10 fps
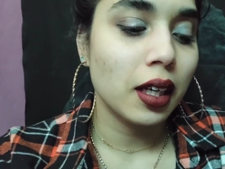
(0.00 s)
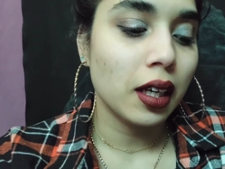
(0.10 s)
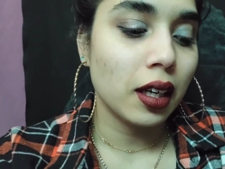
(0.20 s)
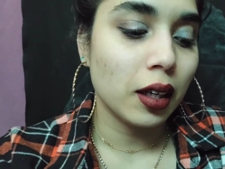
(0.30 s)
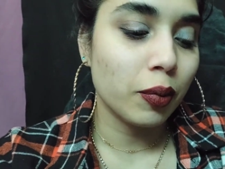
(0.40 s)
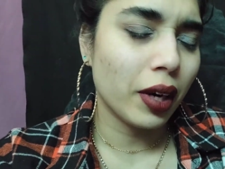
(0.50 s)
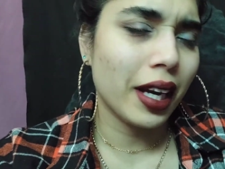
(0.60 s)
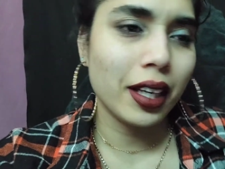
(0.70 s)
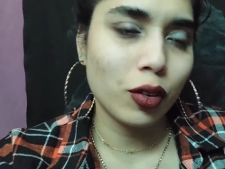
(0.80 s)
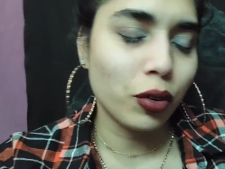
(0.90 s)
Um, I
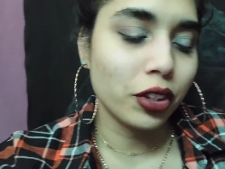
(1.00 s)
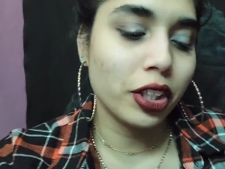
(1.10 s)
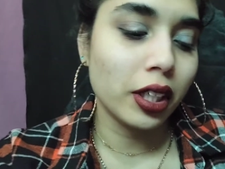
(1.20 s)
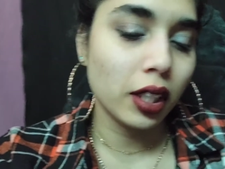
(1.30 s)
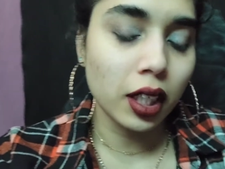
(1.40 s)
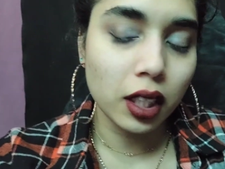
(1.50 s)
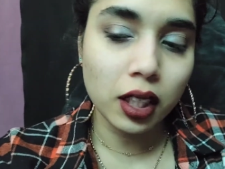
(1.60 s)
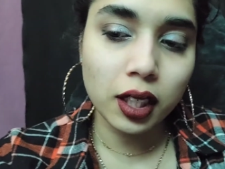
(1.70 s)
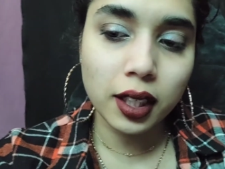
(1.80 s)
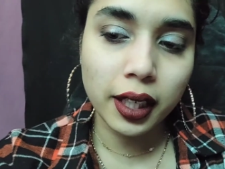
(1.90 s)
had ordered it
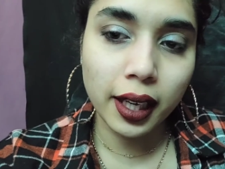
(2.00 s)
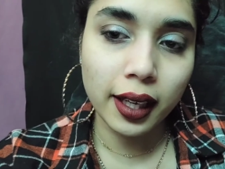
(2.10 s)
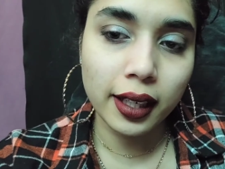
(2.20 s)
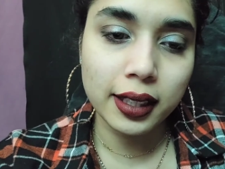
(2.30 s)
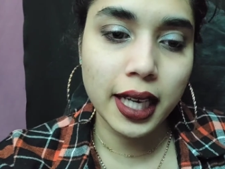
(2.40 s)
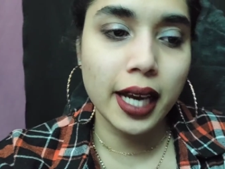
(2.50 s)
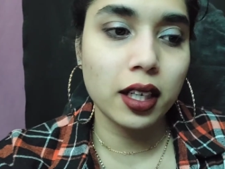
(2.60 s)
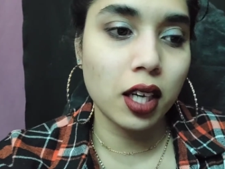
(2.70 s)
in and had a